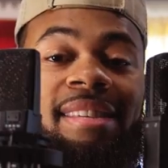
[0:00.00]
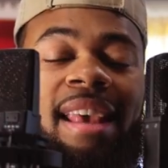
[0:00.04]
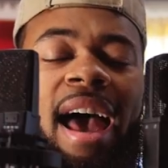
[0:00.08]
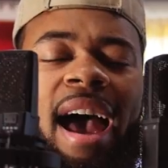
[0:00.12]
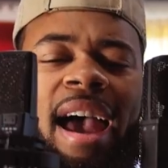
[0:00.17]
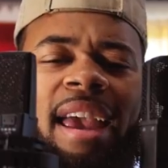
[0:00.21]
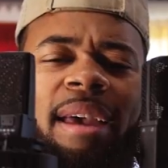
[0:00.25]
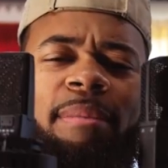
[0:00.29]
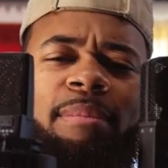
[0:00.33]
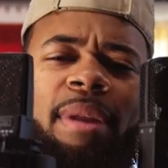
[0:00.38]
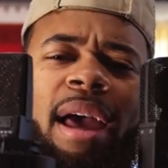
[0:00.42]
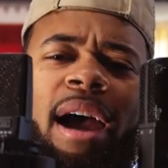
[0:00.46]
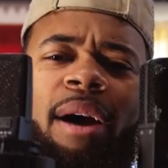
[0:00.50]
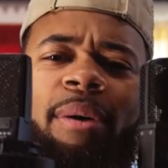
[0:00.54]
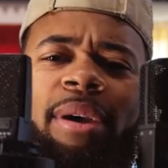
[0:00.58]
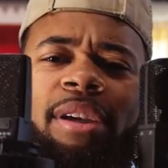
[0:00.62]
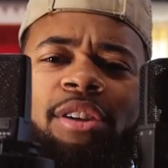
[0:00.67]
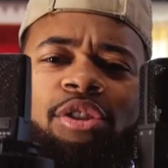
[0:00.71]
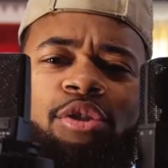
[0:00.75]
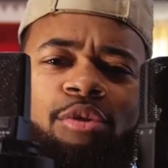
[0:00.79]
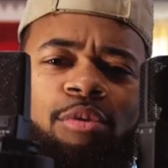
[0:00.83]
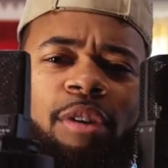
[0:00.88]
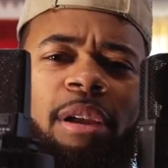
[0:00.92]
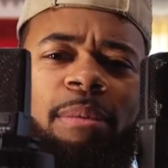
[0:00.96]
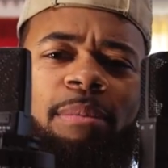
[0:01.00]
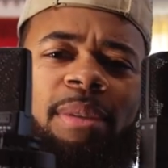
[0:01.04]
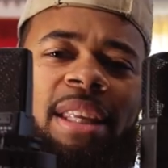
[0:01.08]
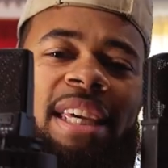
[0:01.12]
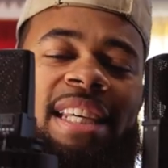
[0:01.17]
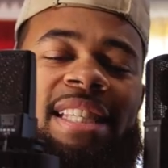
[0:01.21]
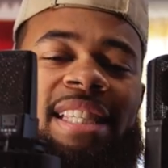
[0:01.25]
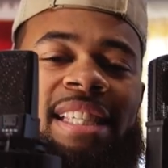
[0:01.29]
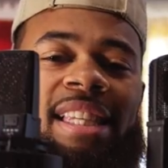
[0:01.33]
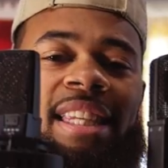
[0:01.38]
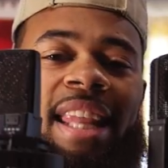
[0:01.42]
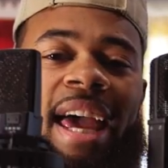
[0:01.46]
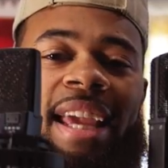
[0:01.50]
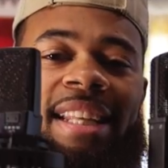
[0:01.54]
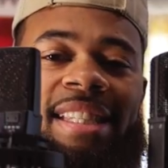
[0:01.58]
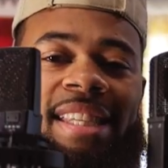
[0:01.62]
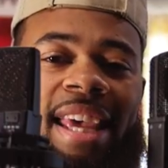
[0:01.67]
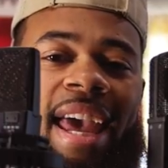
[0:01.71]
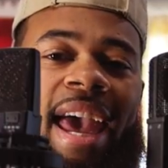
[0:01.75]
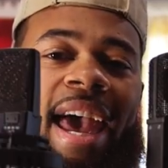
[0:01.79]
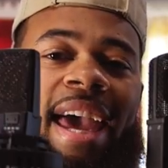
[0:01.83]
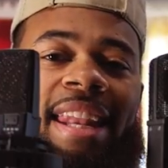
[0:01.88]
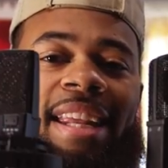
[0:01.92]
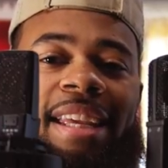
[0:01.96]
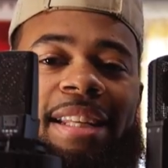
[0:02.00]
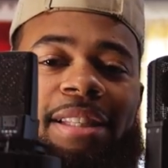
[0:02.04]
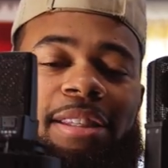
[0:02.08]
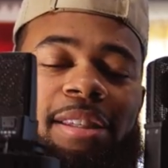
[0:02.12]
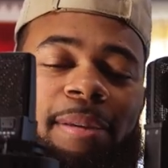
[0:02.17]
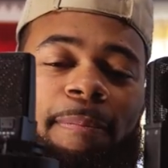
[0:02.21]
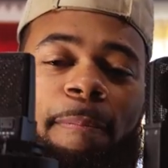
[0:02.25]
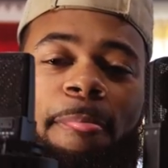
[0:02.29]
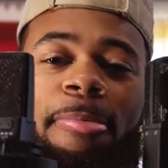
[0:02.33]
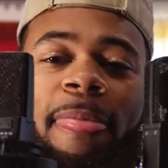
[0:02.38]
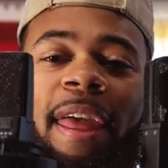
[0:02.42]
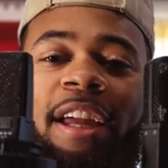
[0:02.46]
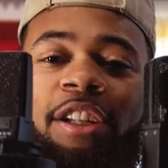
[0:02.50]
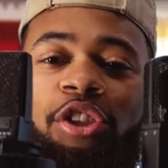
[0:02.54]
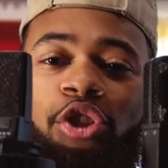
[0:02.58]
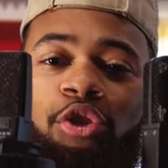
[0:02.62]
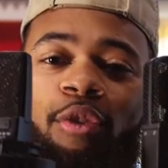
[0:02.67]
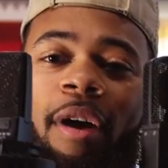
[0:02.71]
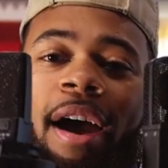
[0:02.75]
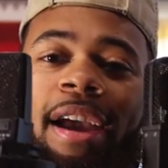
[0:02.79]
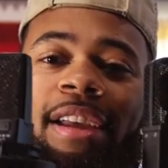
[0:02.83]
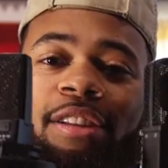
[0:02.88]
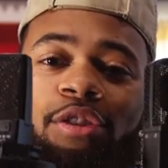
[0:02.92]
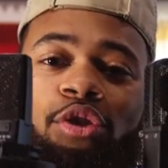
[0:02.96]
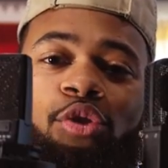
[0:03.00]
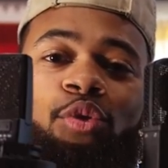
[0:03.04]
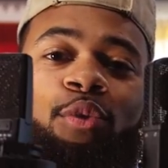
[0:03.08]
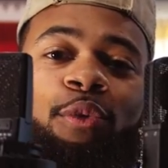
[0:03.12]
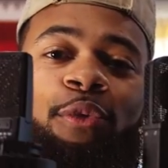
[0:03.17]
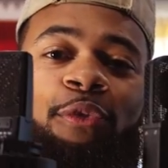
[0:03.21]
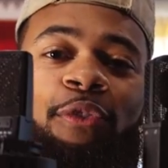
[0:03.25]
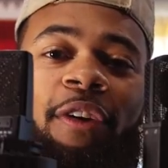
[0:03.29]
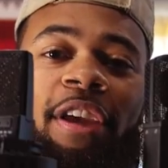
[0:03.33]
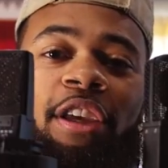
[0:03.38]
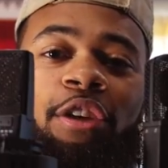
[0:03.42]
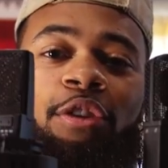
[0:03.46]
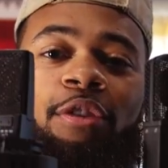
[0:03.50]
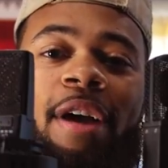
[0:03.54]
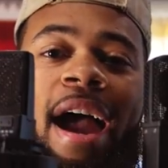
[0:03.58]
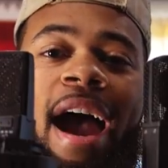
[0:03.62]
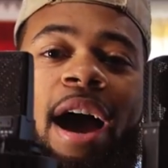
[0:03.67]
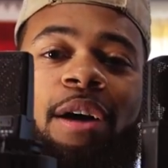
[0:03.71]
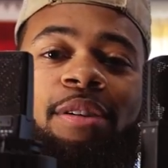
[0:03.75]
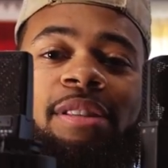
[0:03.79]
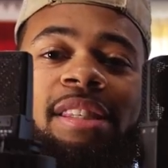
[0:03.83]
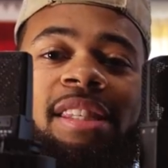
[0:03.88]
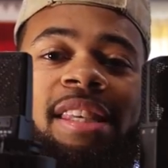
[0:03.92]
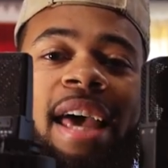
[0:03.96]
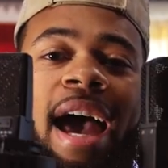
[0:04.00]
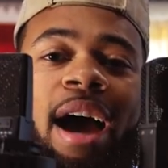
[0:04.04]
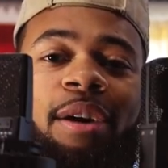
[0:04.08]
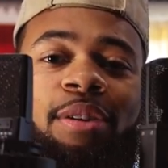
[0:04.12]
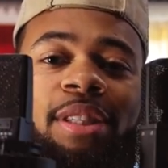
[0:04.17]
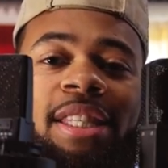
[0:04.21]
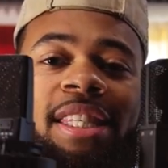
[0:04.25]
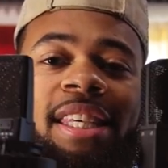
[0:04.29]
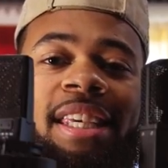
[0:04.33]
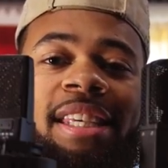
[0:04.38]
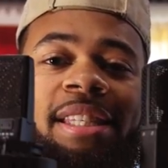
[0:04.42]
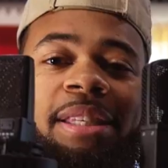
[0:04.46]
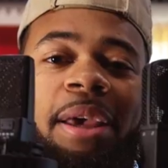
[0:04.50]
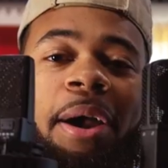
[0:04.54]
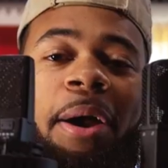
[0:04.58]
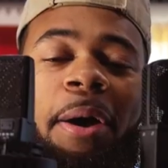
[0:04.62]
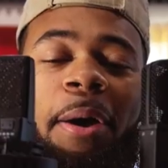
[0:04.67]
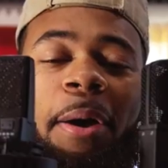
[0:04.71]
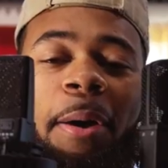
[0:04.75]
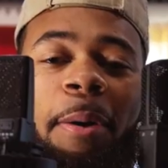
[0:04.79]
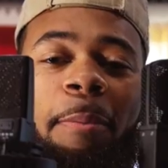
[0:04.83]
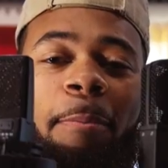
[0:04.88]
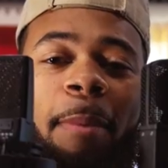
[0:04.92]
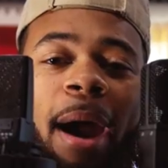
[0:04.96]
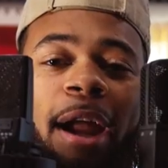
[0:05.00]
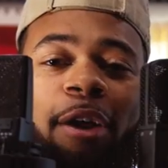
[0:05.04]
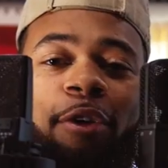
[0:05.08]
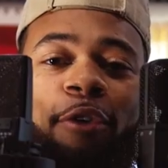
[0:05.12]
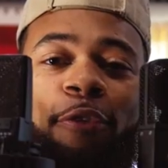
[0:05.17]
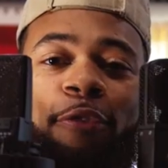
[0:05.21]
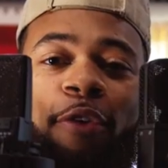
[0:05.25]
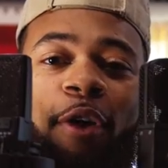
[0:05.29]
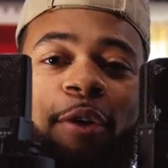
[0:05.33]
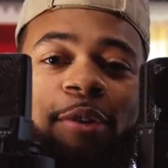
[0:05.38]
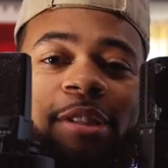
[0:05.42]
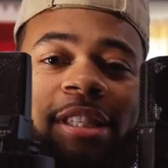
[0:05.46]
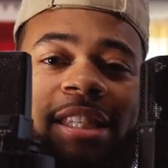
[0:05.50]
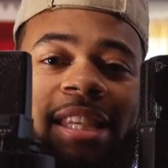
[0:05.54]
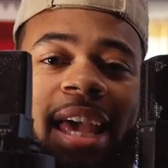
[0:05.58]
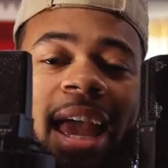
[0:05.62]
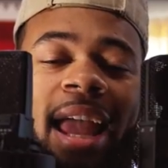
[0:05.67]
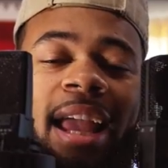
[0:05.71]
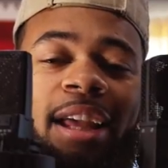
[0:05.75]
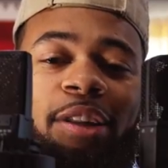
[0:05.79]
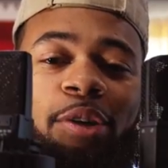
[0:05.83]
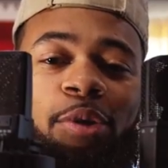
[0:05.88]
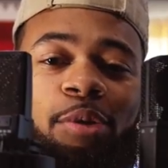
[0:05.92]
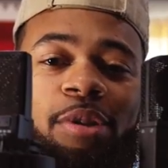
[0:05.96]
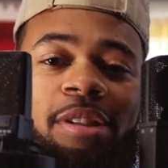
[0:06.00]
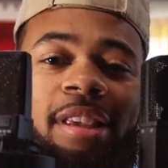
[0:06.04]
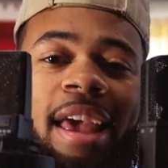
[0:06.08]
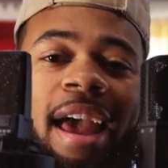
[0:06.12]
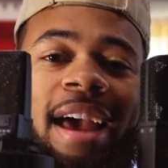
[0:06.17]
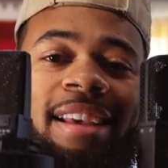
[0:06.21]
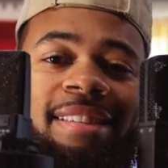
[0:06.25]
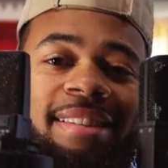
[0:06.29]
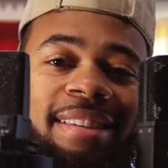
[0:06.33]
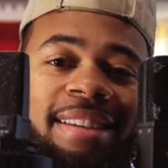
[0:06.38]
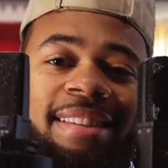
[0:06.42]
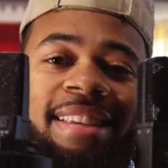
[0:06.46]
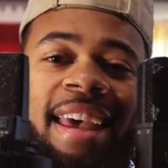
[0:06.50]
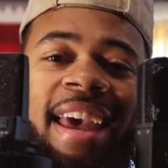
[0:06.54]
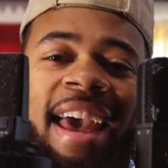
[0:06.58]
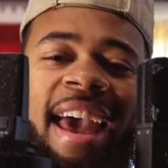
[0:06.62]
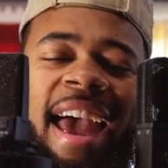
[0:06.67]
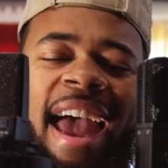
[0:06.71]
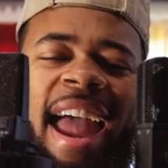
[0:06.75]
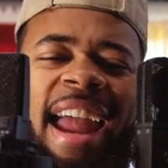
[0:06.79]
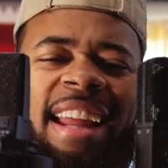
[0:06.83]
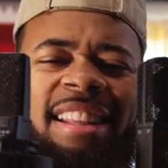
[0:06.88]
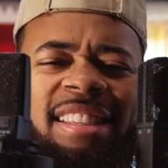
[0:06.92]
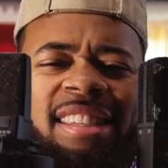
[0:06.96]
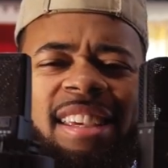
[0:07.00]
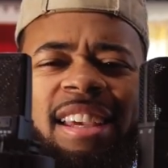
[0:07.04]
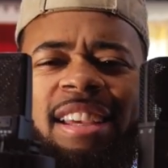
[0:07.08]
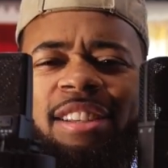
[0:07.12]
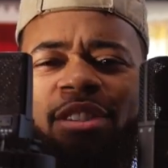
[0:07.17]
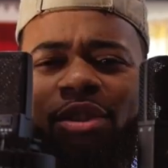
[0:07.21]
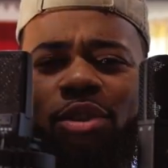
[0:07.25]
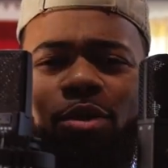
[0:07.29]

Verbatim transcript: I am now extremely light headed and trying to figure out how these microphones handles S's and T's.